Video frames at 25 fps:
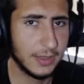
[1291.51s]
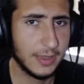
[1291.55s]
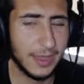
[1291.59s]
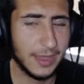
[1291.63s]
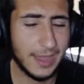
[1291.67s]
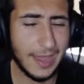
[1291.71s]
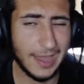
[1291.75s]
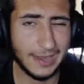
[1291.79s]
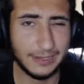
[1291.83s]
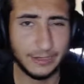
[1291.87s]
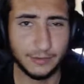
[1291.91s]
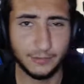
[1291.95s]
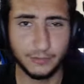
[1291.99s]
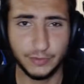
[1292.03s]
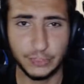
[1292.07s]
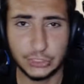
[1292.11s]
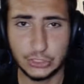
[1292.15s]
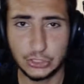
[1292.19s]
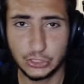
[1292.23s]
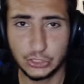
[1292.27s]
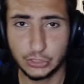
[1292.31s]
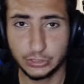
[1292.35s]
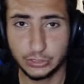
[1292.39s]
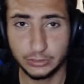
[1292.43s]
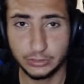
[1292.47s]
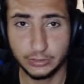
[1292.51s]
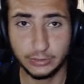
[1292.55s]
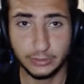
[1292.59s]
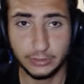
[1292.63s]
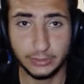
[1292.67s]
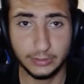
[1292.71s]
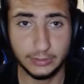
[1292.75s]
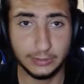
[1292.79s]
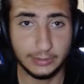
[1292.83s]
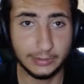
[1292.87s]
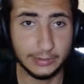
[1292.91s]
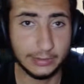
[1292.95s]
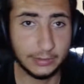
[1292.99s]
And he finished third
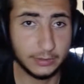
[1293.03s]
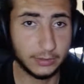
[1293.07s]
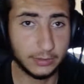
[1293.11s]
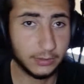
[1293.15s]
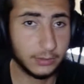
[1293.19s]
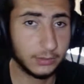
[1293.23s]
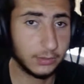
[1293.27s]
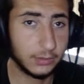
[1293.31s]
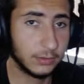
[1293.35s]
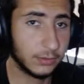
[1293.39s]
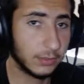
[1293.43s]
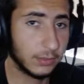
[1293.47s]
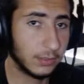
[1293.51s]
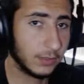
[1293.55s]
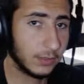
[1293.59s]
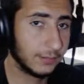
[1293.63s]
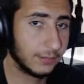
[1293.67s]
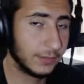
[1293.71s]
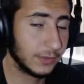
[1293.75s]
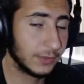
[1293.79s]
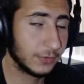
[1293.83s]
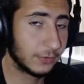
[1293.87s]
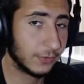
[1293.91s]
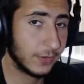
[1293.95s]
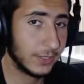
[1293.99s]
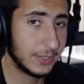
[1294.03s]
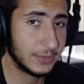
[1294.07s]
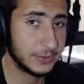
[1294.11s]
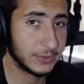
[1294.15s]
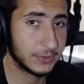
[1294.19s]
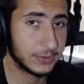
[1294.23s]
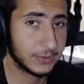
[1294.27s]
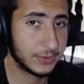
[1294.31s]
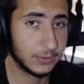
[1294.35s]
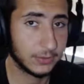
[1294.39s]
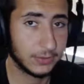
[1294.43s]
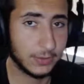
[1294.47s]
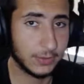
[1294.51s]
in Ligue 1 with Rennes.
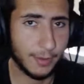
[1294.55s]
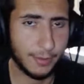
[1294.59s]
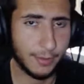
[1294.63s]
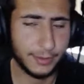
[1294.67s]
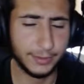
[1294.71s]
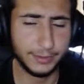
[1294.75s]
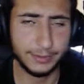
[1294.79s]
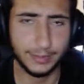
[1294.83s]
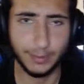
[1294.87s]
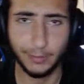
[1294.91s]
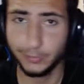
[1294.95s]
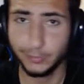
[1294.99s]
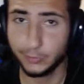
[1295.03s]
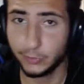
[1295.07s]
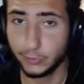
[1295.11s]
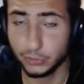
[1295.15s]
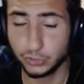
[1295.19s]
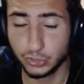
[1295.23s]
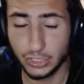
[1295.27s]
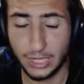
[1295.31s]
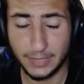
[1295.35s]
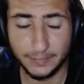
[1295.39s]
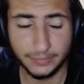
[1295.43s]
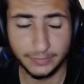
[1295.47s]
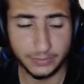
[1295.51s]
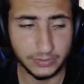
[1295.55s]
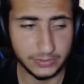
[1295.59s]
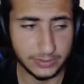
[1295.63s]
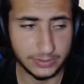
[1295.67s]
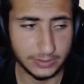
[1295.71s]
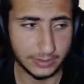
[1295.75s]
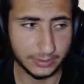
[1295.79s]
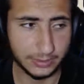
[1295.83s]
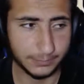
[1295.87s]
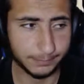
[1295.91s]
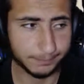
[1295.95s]
I think they went to the Champions League.